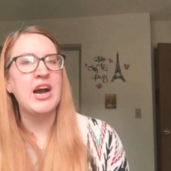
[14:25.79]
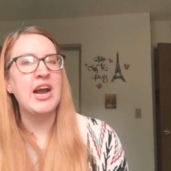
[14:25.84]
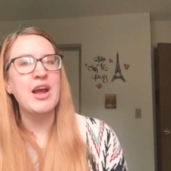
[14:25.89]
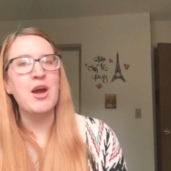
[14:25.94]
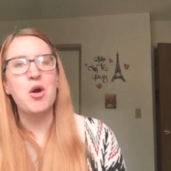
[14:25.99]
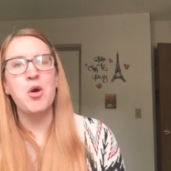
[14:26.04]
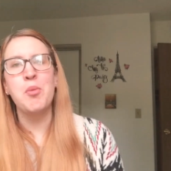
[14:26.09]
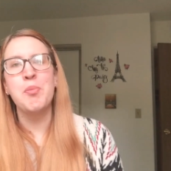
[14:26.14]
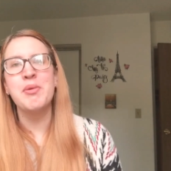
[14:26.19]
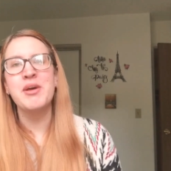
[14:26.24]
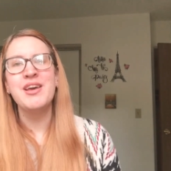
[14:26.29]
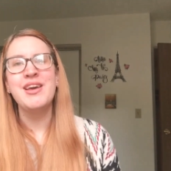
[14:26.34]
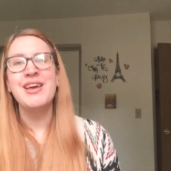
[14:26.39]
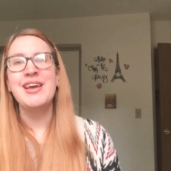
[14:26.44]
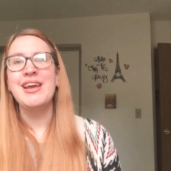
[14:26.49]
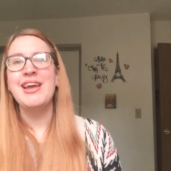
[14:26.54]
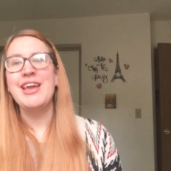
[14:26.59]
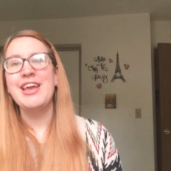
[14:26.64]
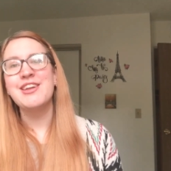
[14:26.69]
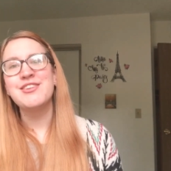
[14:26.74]
I hope
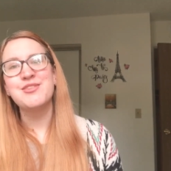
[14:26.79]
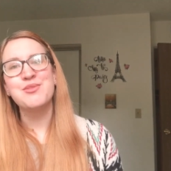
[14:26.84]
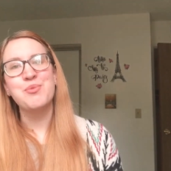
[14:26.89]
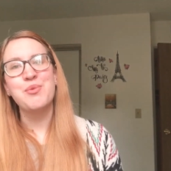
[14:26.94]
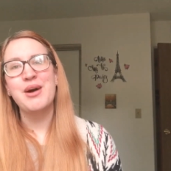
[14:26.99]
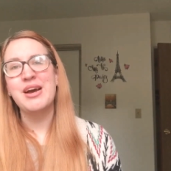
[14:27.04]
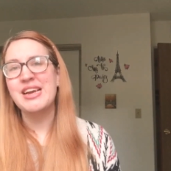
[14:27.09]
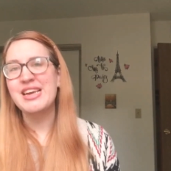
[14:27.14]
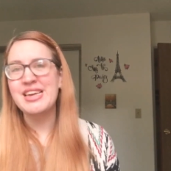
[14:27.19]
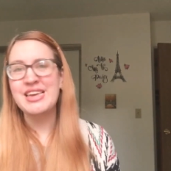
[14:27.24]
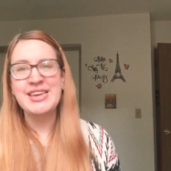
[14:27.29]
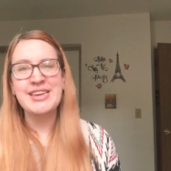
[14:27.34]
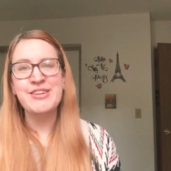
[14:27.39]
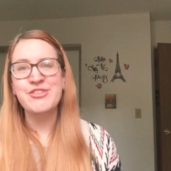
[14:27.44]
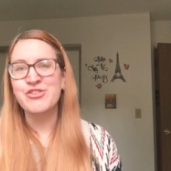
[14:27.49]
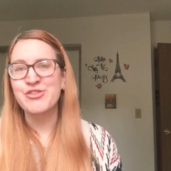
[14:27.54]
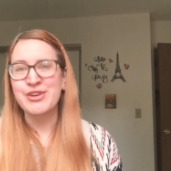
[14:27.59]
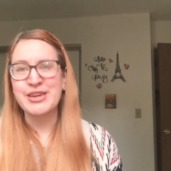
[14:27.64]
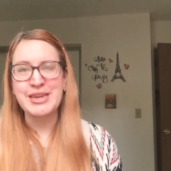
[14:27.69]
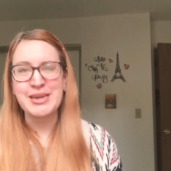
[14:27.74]
it's what he
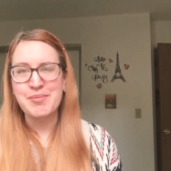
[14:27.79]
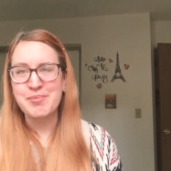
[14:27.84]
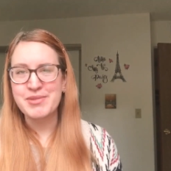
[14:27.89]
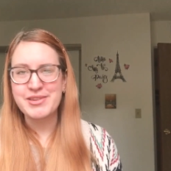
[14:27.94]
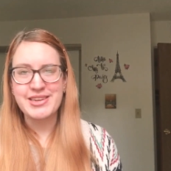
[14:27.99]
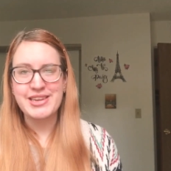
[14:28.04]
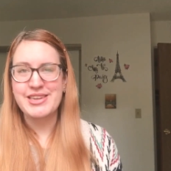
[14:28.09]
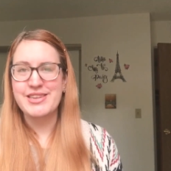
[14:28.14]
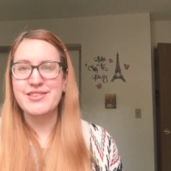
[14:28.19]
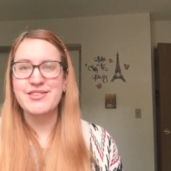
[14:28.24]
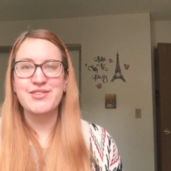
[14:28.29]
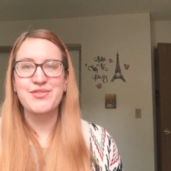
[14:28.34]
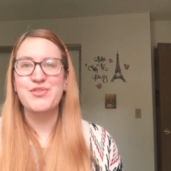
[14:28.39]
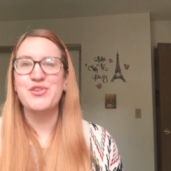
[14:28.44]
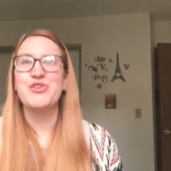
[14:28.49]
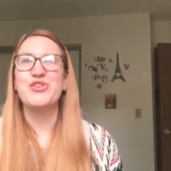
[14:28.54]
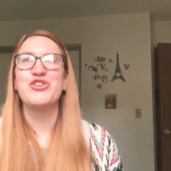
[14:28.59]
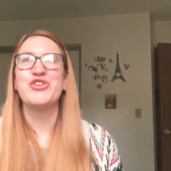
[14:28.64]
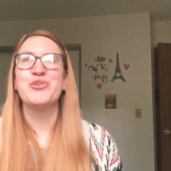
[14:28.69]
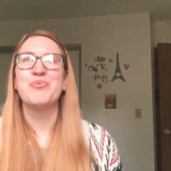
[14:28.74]
dreamed his
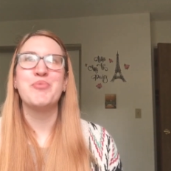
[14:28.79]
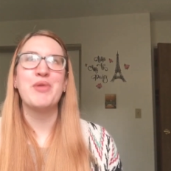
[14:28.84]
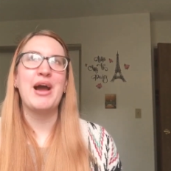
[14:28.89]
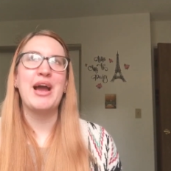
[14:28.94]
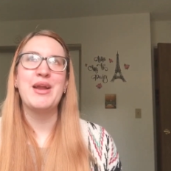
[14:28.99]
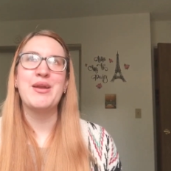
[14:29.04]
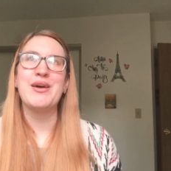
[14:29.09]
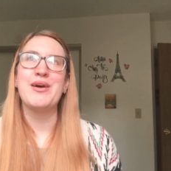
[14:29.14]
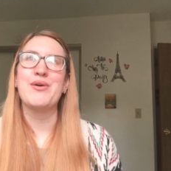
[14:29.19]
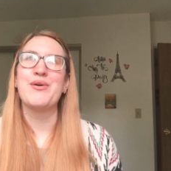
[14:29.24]
future bride.